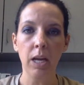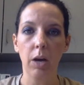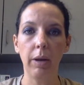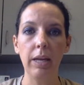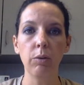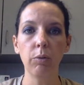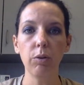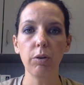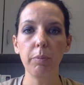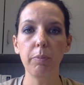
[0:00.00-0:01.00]
Okay, in order
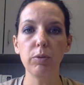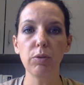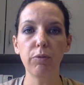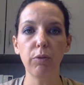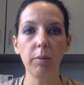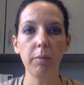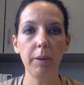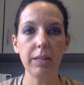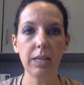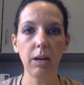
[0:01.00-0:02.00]
to form the
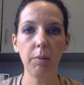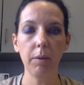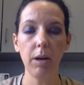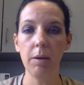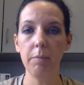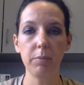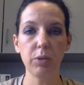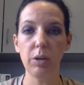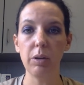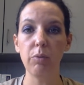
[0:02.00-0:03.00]

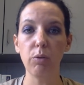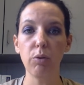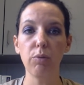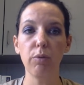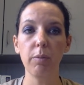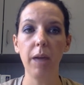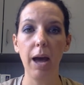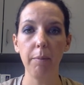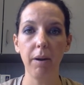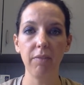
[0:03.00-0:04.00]
in order to form the
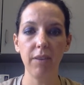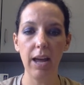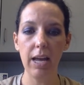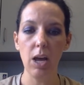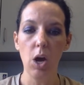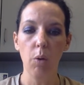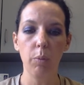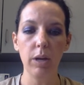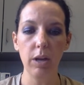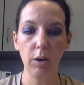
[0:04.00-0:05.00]
imparfait,
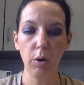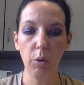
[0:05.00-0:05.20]
we